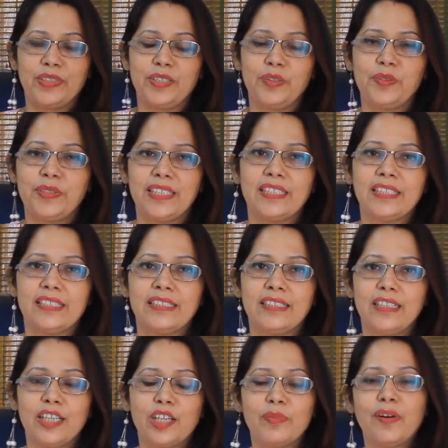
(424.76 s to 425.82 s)
using
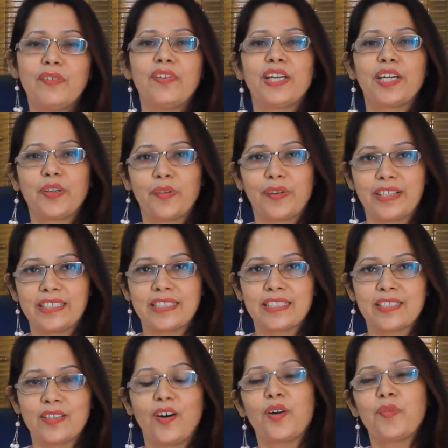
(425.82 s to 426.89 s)
the herb of
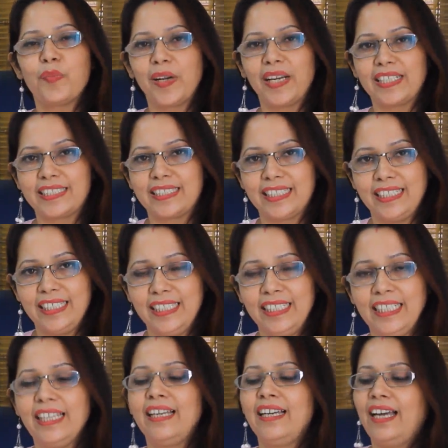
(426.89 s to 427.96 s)
licorice or mulethi,
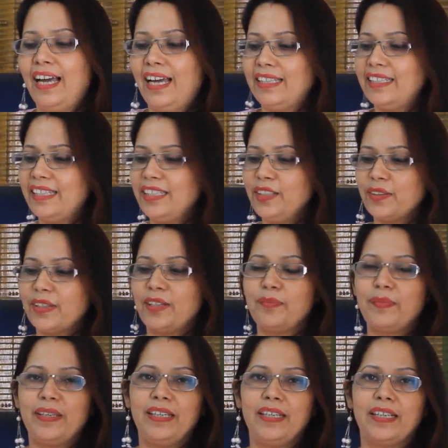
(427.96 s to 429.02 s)
and then you
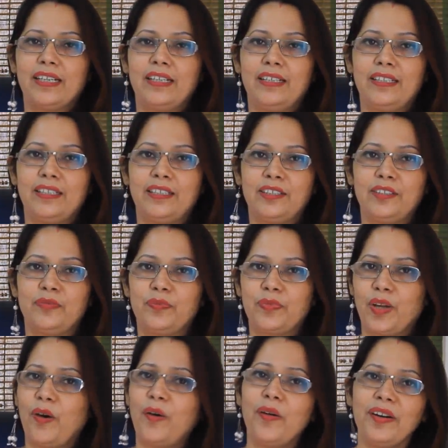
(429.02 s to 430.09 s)
can be
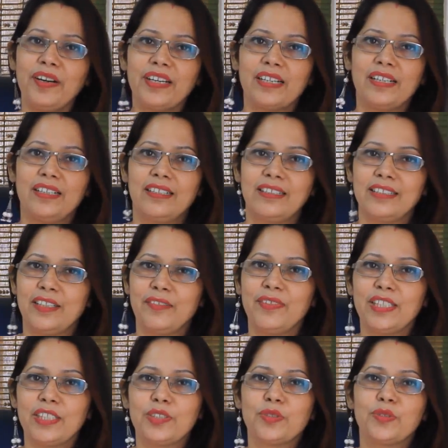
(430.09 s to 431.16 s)
or
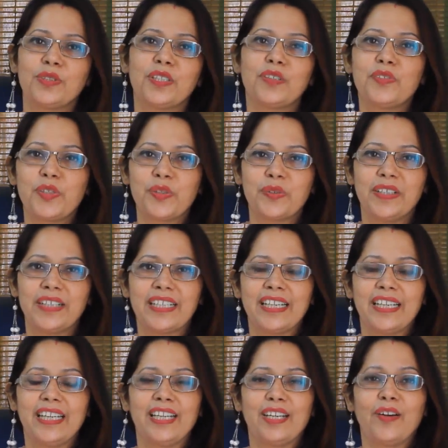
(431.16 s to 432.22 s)
even the juice of
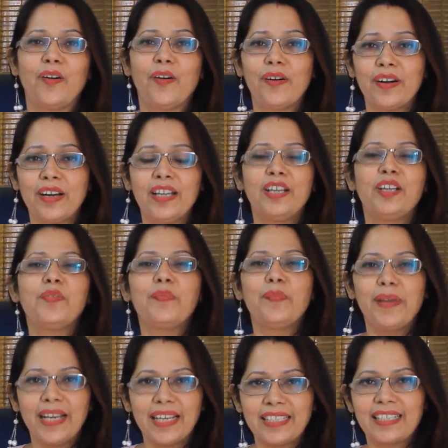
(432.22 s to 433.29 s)
sugarcane or
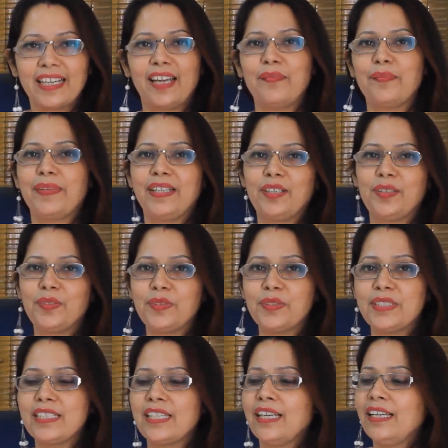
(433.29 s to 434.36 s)
milk can be
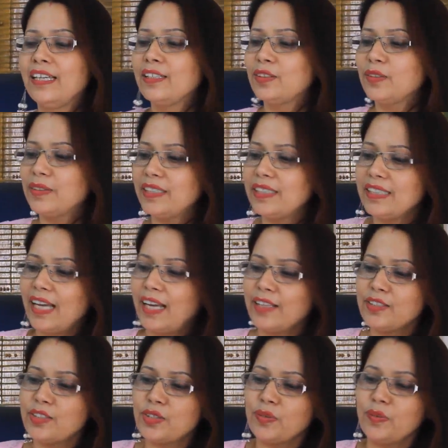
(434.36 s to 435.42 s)
used. So this
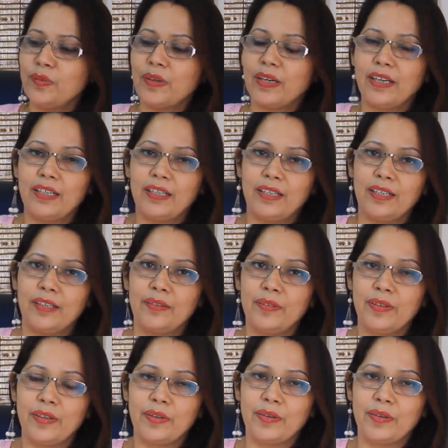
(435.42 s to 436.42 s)
has to